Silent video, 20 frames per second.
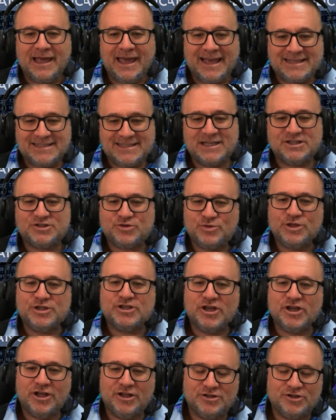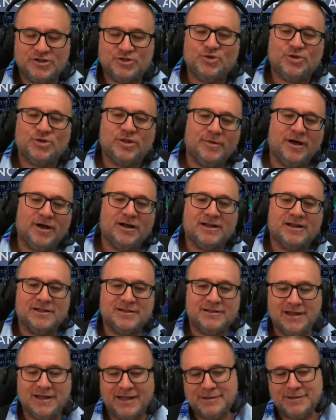excess returns to the
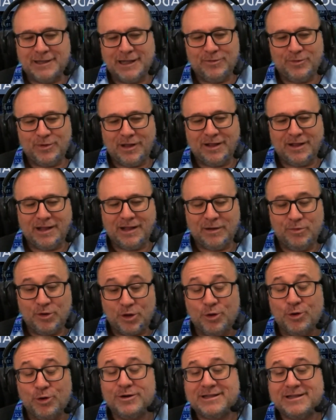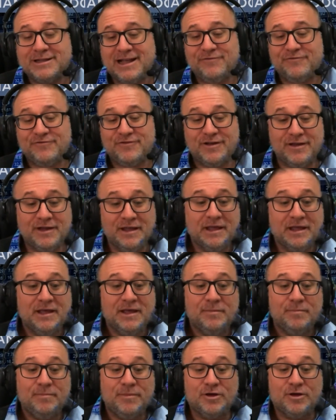market. And we call it alpha
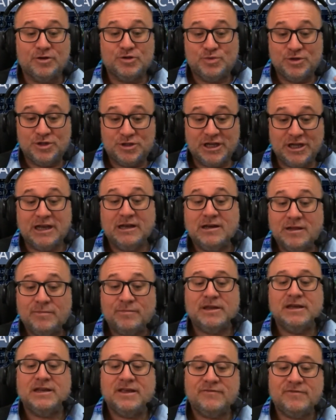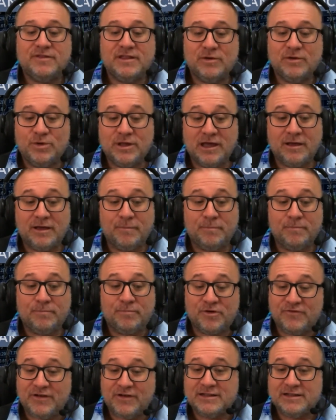because we generally believe that we are
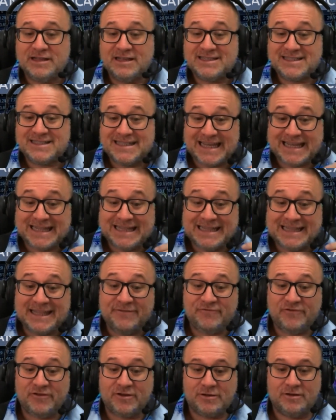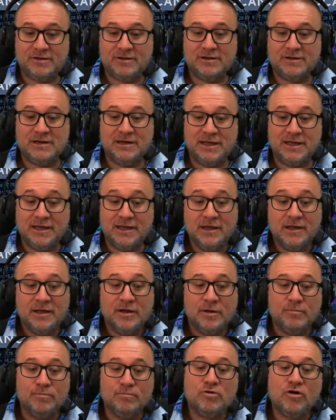providing significantly
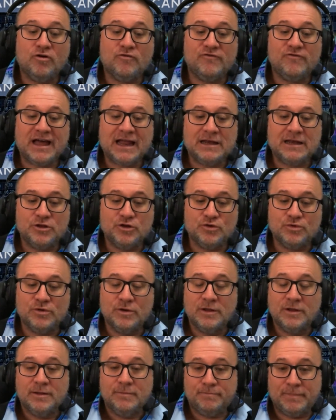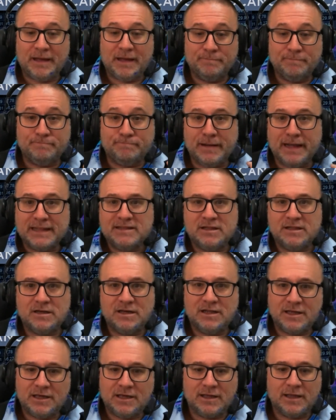more value by
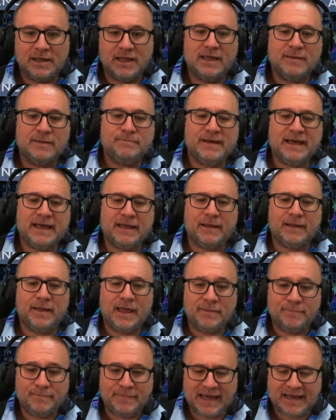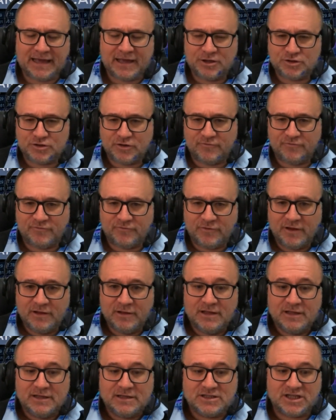bundling a package of
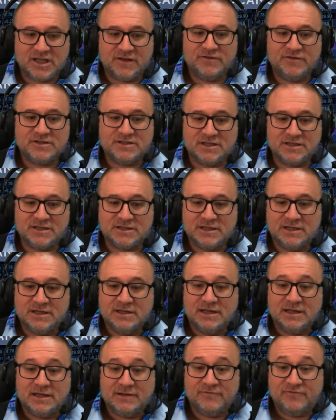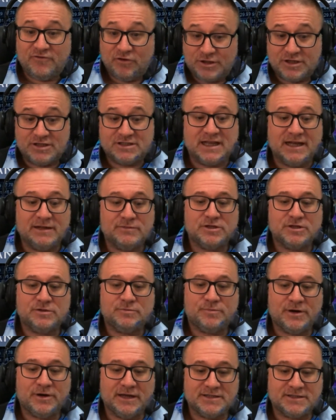services for
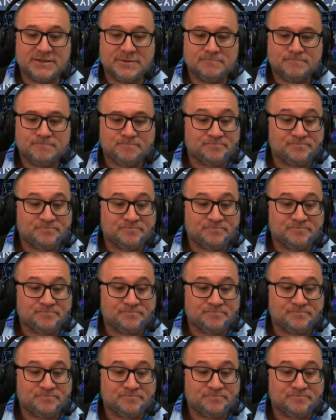discounted price.